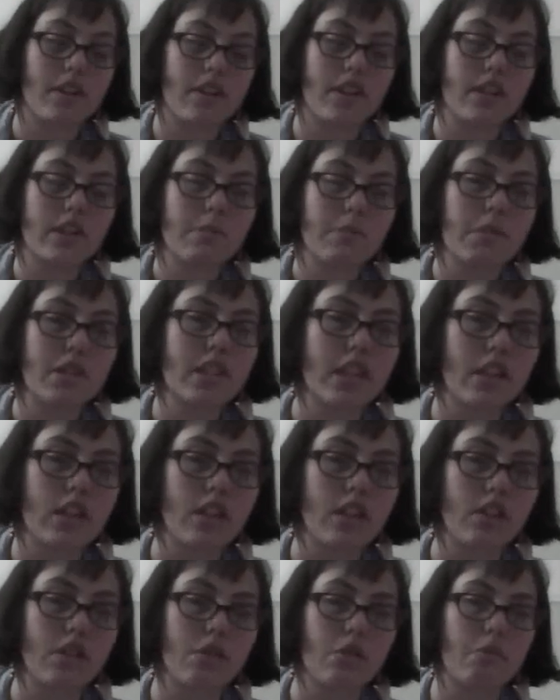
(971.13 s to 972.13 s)
this
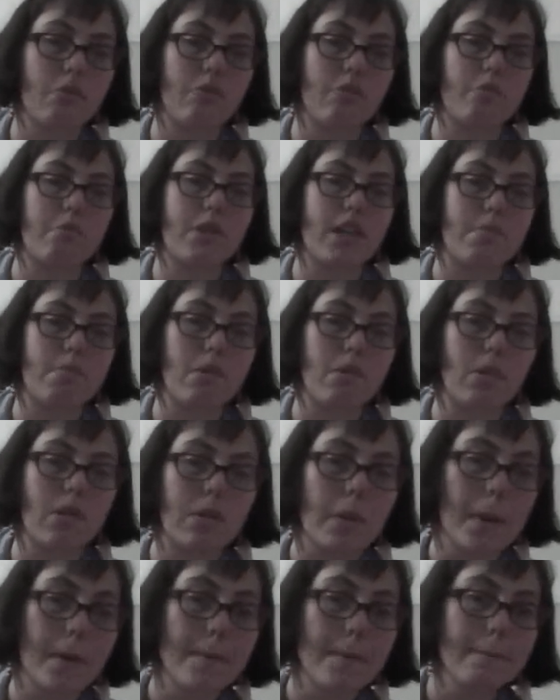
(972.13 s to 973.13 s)
particular group of
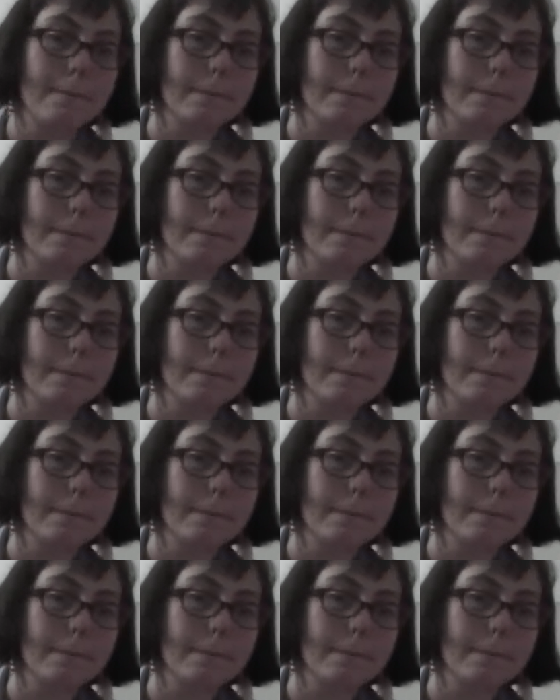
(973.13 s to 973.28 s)
people,